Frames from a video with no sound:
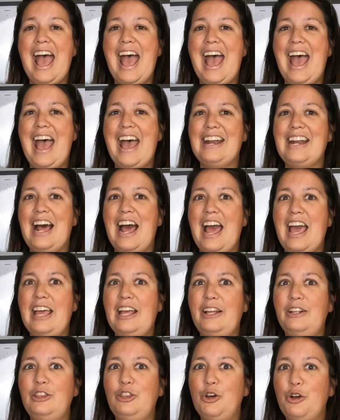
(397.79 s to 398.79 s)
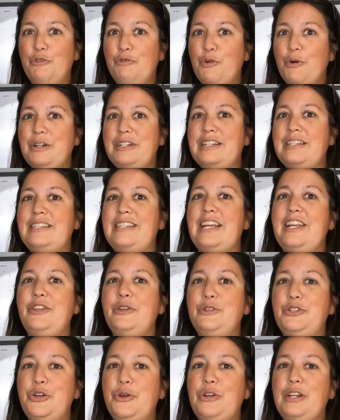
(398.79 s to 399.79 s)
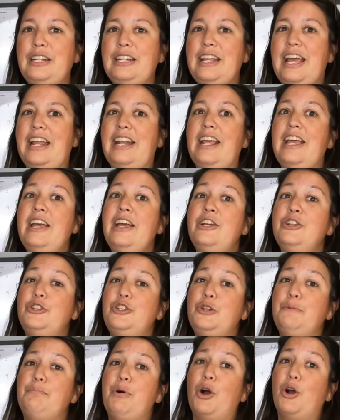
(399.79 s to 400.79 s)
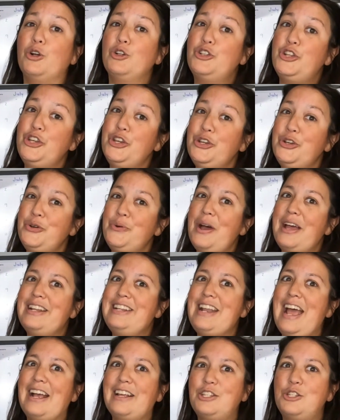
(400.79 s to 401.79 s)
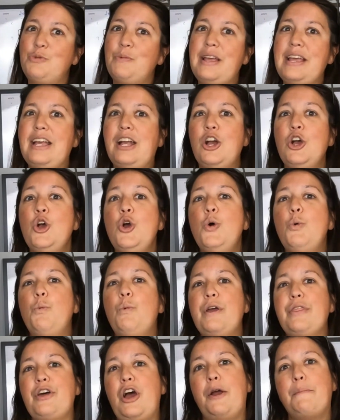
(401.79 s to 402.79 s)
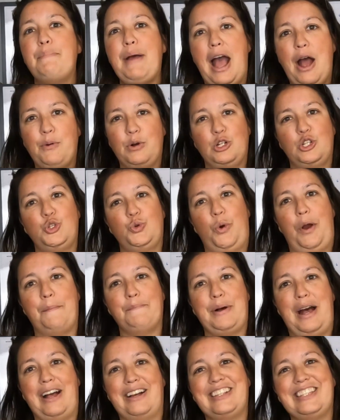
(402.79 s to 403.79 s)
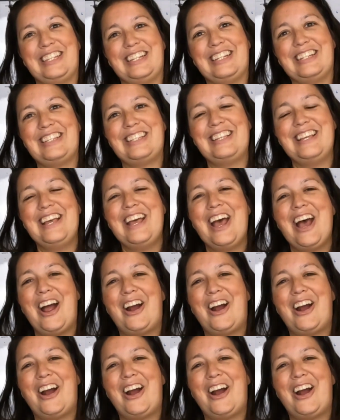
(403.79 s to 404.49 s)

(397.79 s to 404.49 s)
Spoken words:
and I look forward to seeing you tuning in to part 2 next week with our power sort boxes.